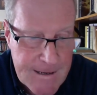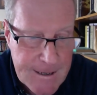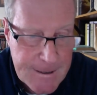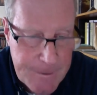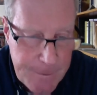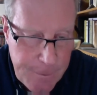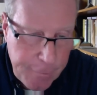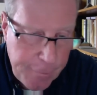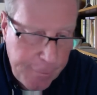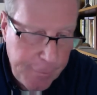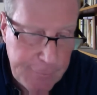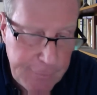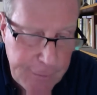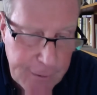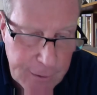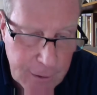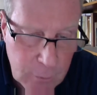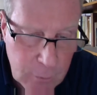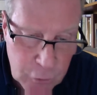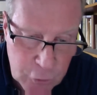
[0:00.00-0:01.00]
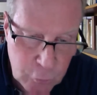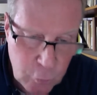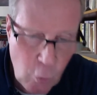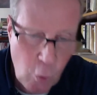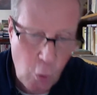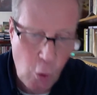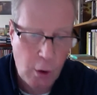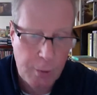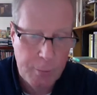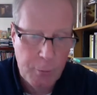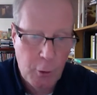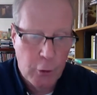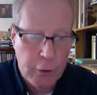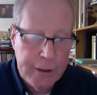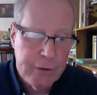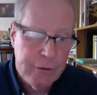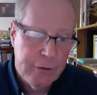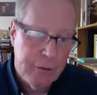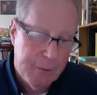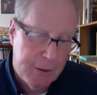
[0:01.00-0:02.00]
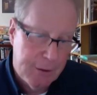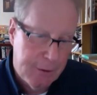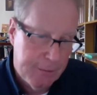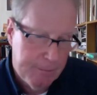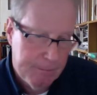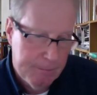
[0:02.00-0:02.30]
Nothing there was warm or intimate.